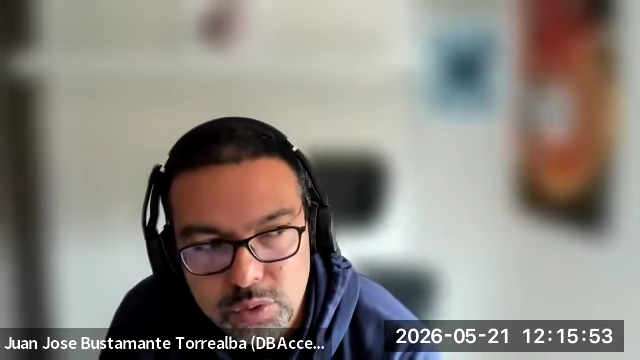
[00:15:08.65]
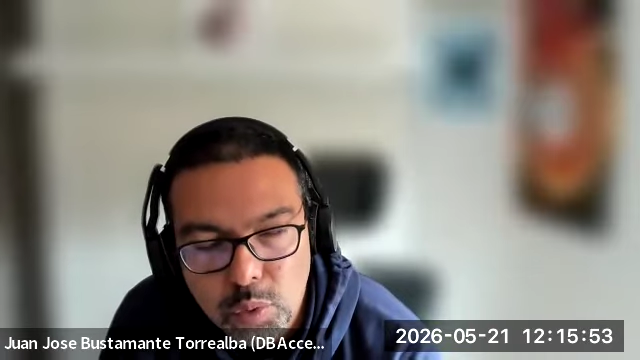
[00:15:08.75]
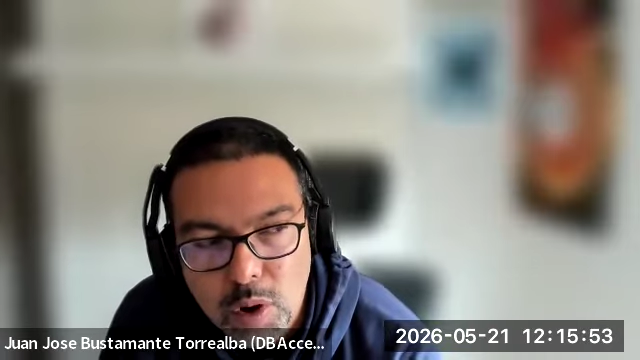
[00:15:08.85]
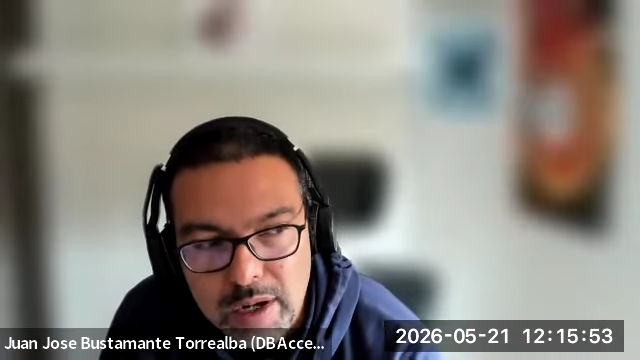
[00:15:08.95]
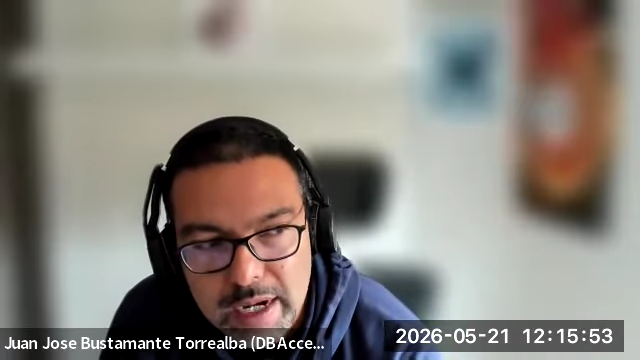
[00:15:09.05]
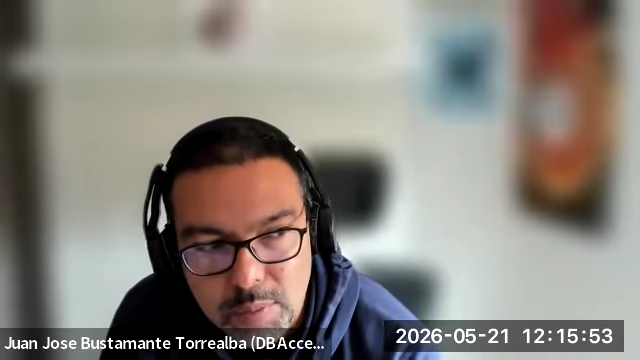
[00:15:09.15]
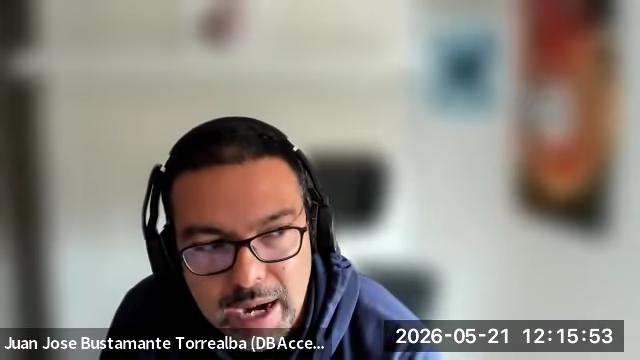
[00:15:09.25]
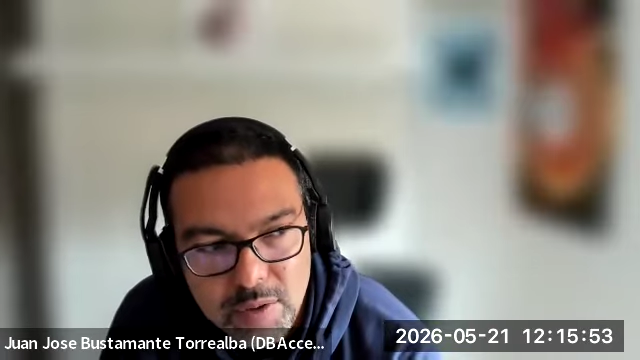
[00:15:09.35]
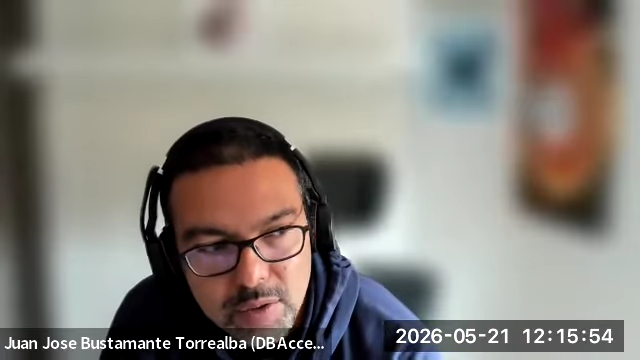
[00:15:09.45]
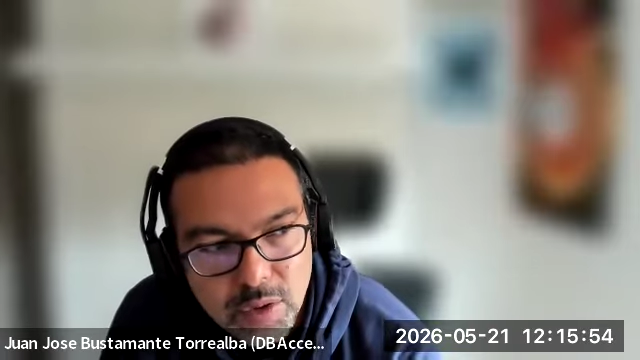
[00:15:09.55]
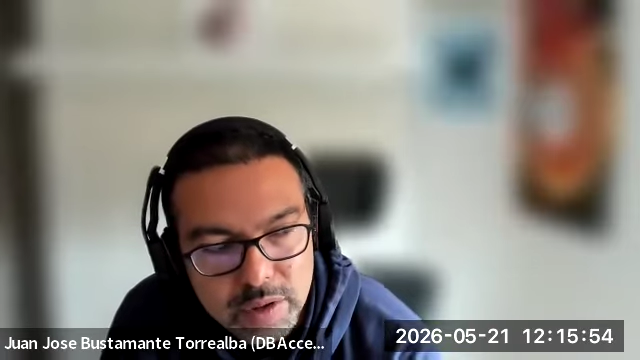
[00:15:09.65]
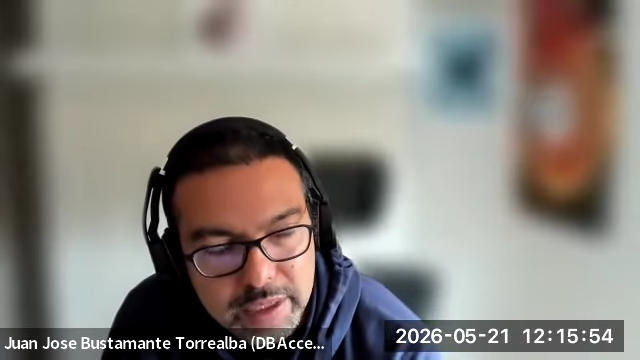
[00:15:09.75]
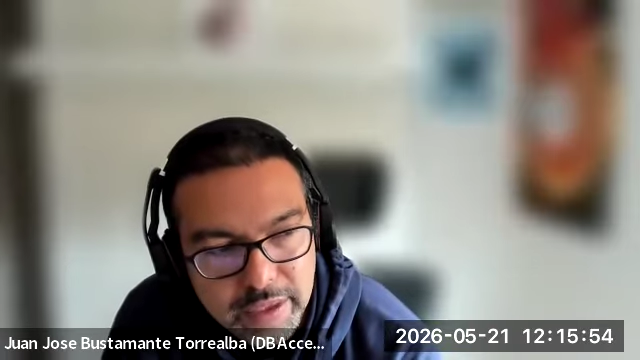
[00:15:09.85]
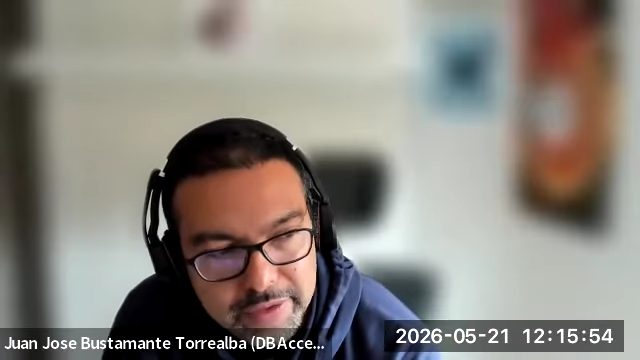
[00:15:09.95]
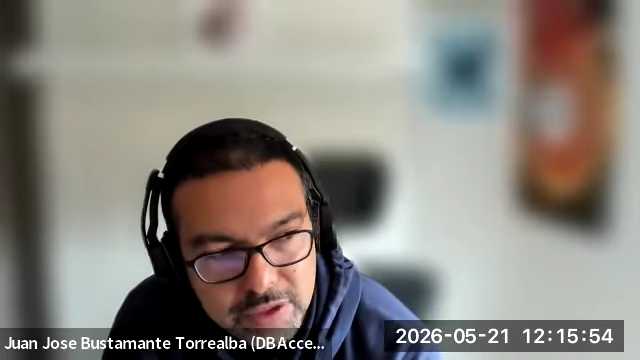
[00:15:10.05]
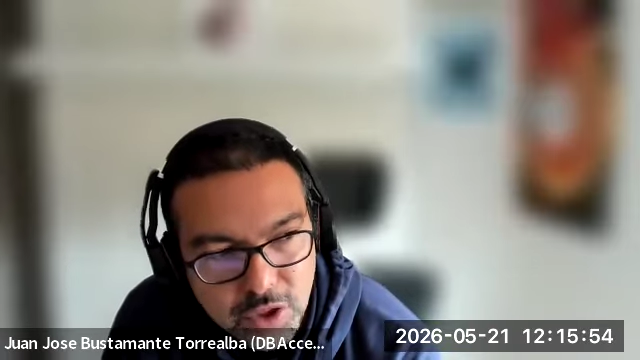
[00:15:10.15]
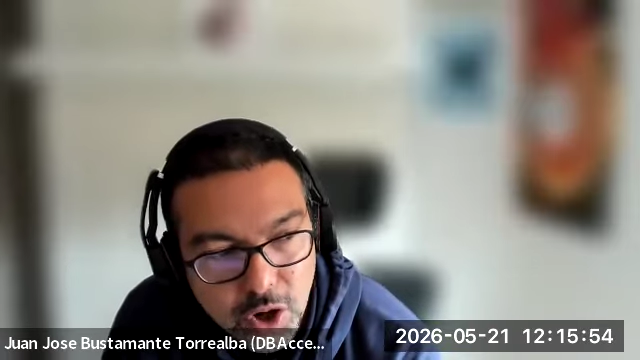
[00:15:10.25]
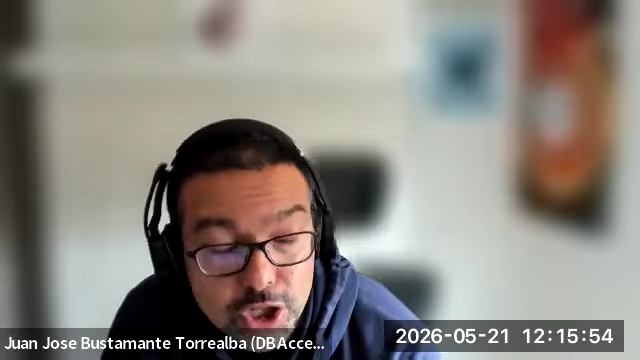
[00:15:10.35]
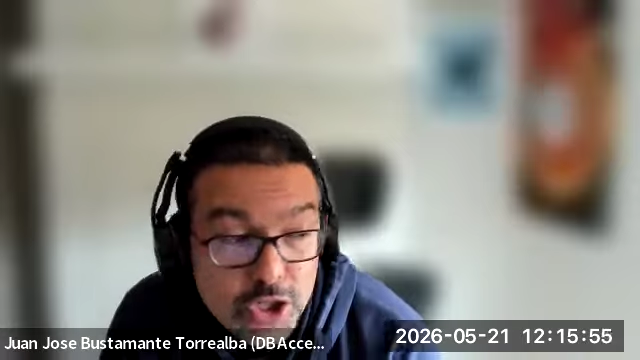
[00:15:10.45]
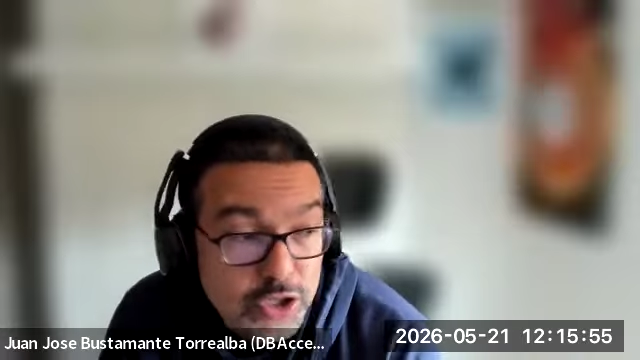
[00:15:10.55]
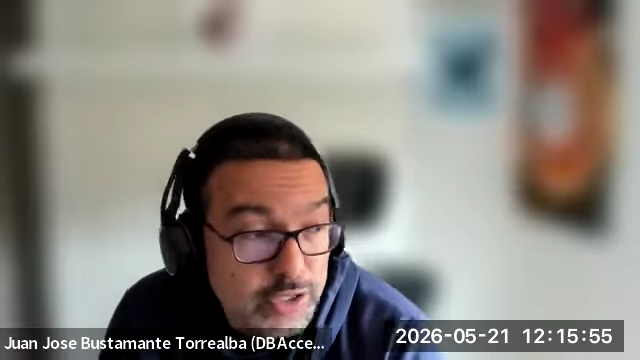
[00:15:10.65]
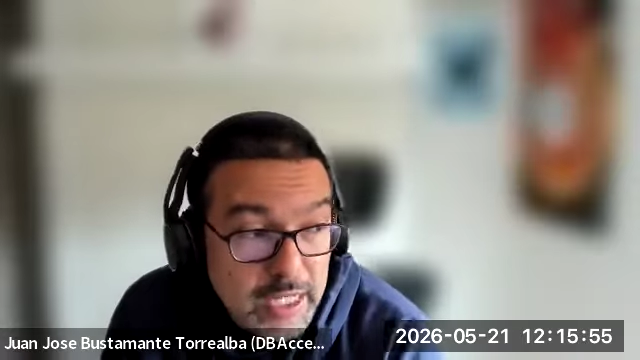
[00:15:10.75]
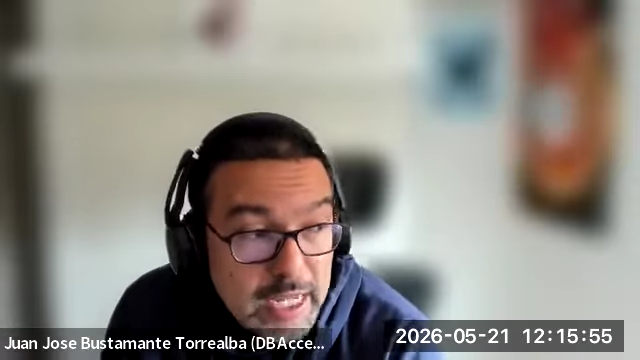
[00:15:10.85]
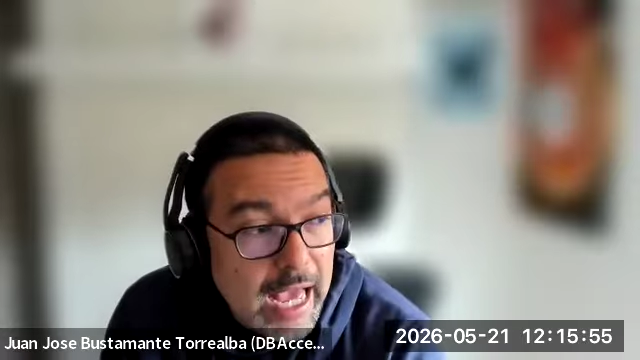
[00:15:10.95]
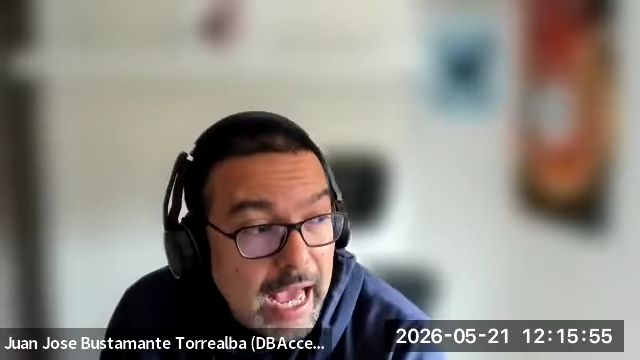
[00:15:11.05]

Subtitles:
work around all the discussions.